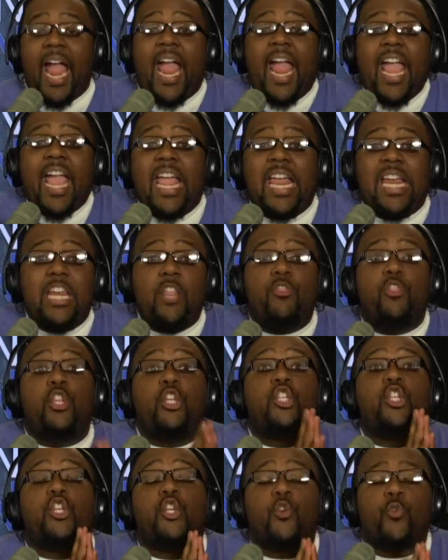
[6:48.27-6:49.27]
and
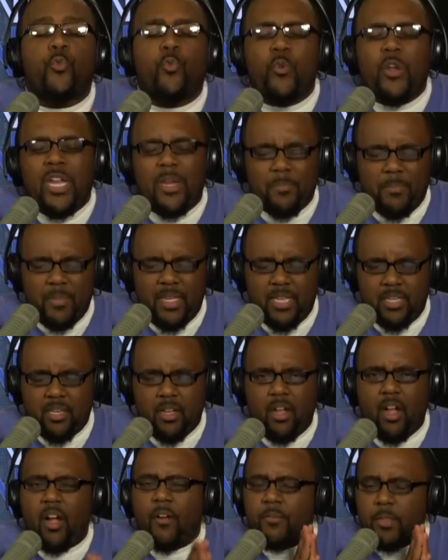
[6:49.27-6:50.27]
the treatment
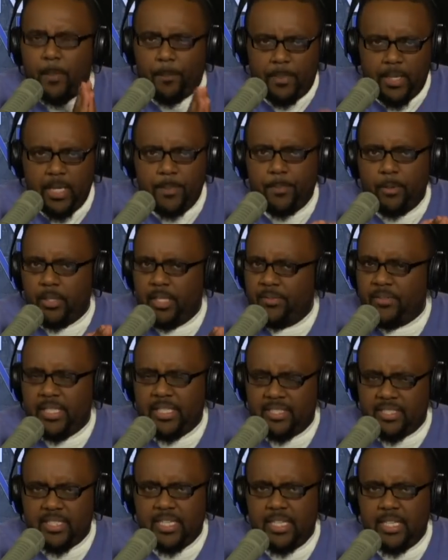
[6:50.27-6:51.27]
of the people in
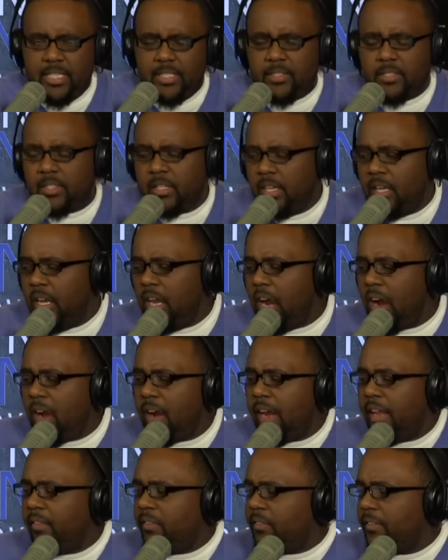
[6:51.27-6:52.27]
these cities. All
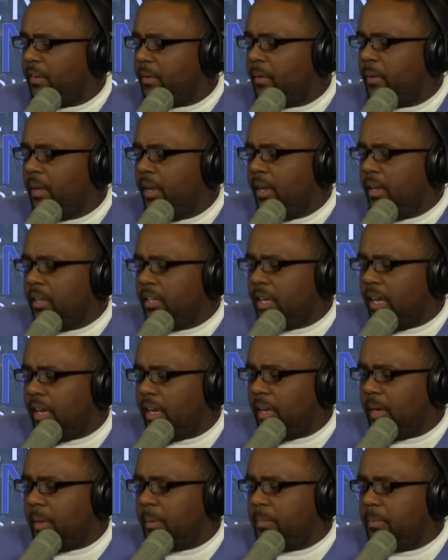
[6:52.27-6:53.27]
right, so
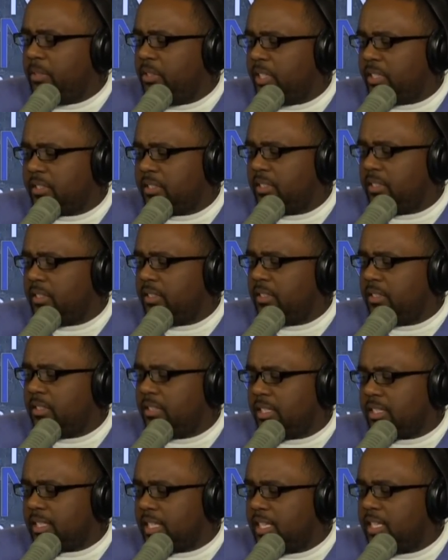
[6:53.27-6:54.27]
uh, just to
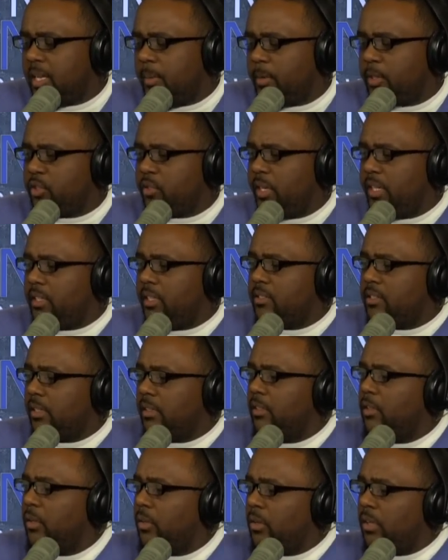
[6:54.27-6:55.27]
just to demonstrate this a
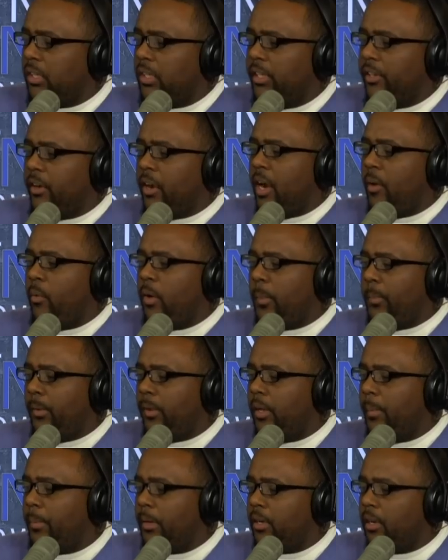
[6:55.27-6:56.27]
little clearer, I want to
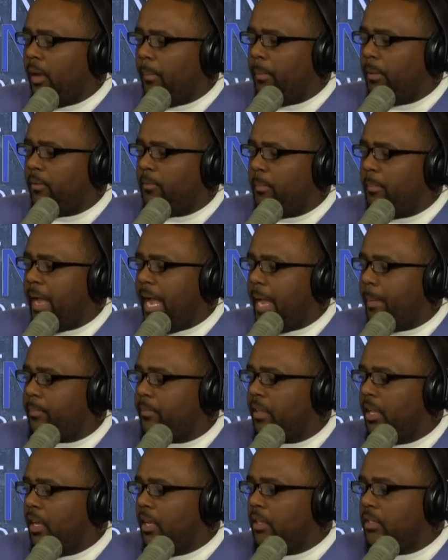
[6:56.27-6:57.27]
pull up a couple of
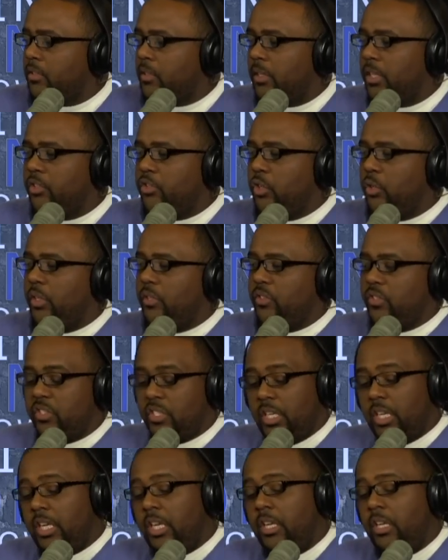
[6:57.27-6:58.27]
maps so that you can
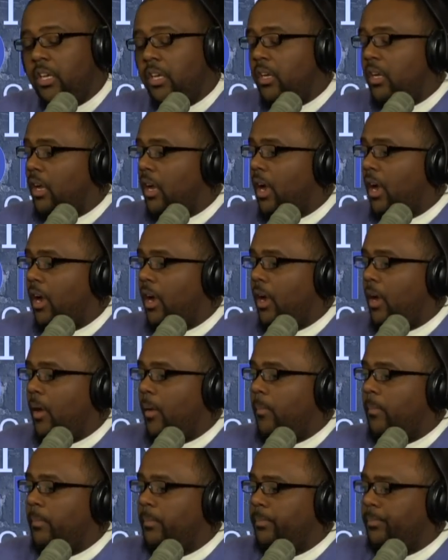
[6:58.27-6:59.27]
see
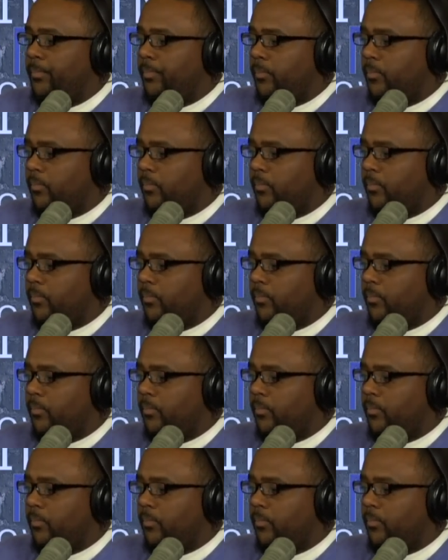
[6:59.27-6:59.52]
um,